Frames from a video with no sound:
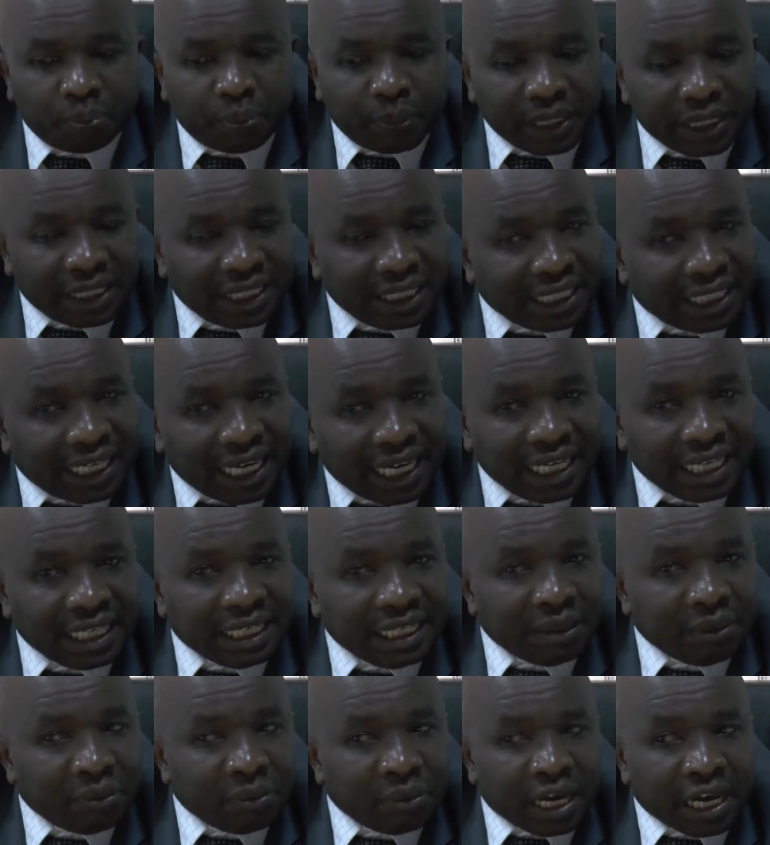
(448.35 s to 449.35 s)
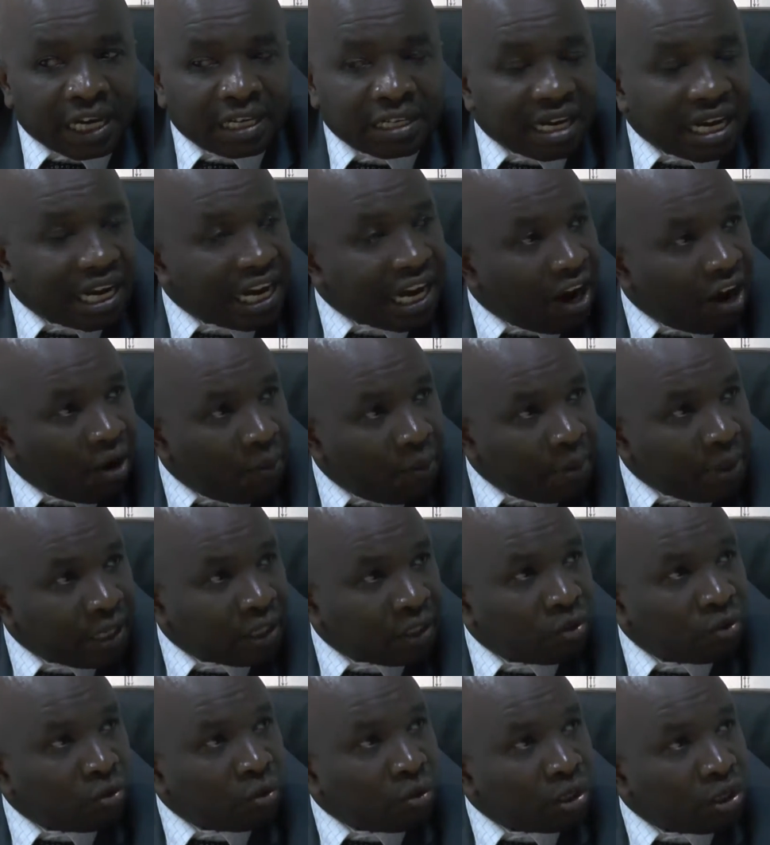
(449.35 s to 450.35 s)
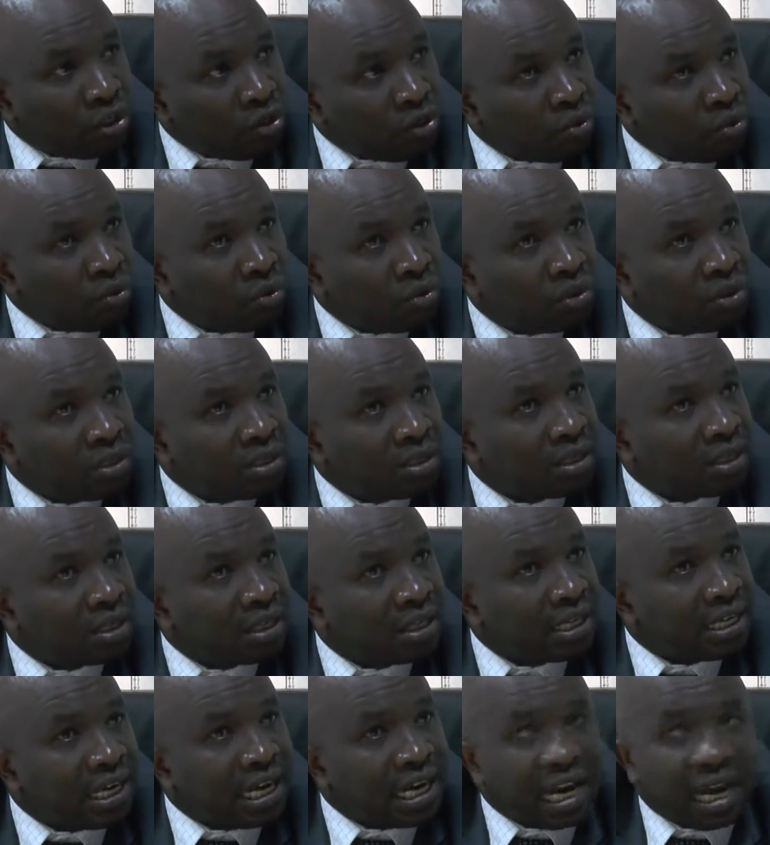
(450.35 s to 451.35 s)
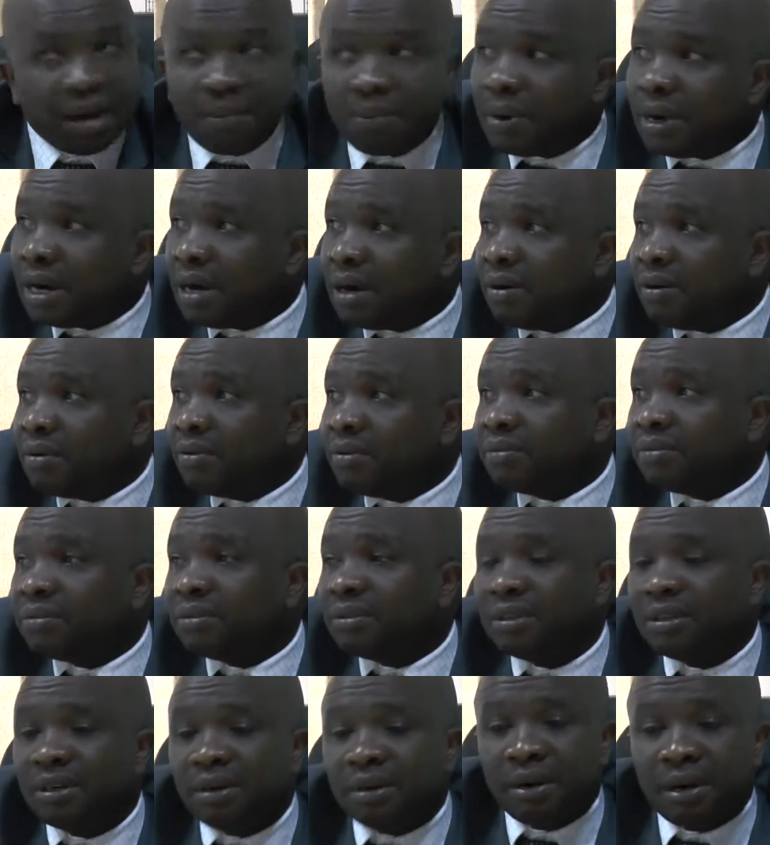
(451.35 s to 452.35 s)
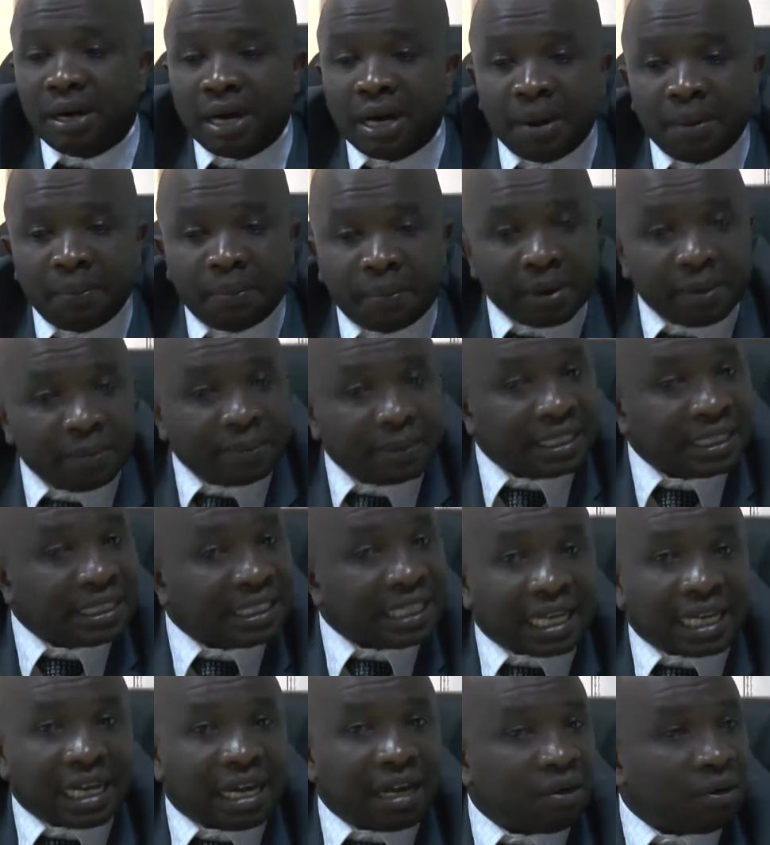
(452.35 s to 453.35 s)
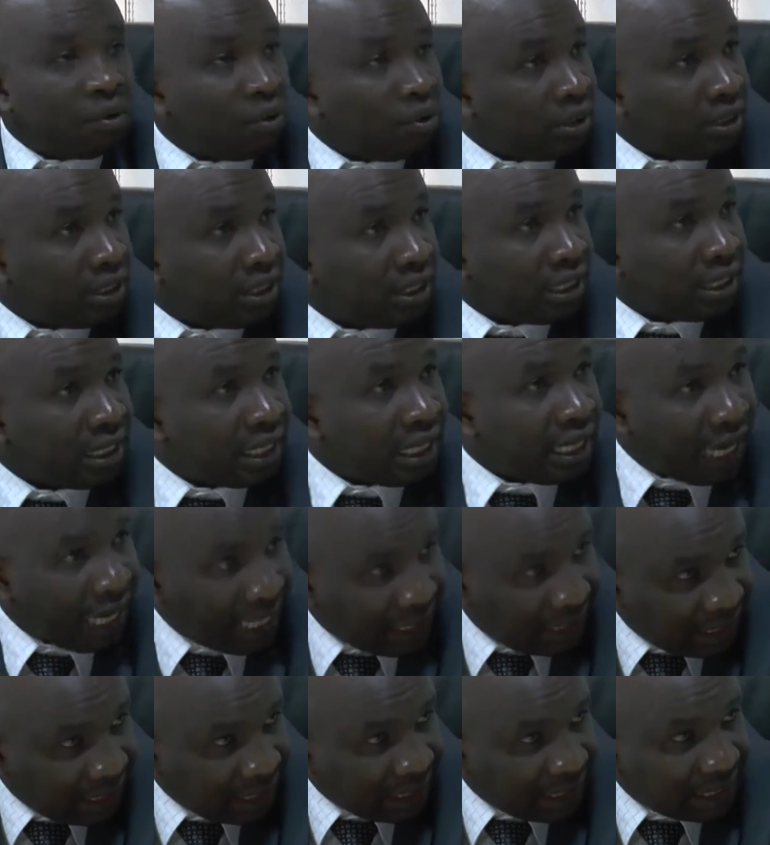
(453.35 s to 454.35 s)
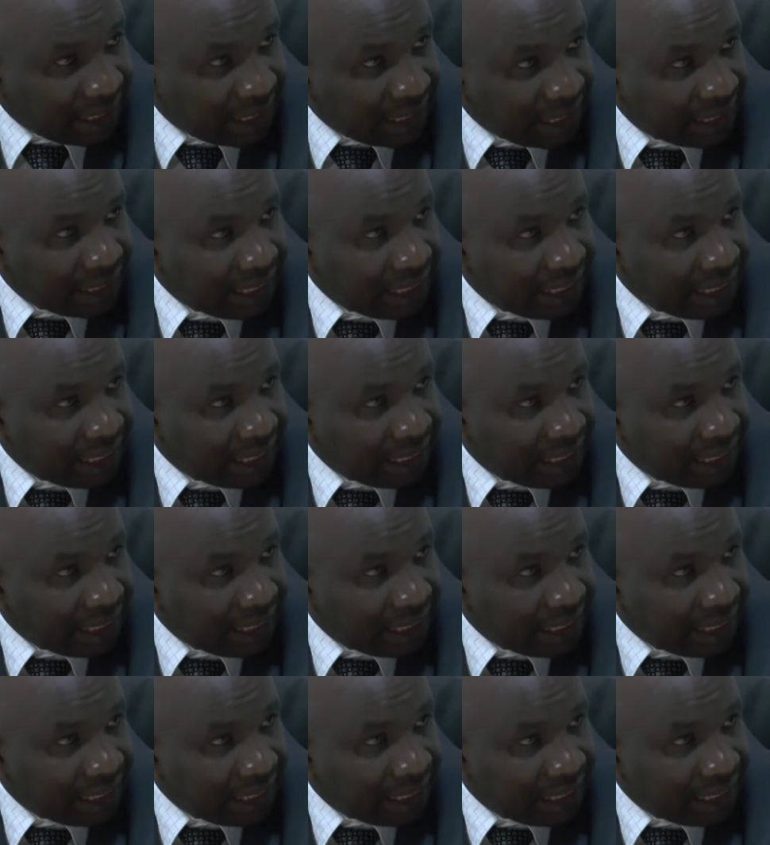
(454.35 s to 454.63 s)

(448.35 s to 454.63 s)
basically, we are trying our best to reduce the number of uh, premises that are not licensed.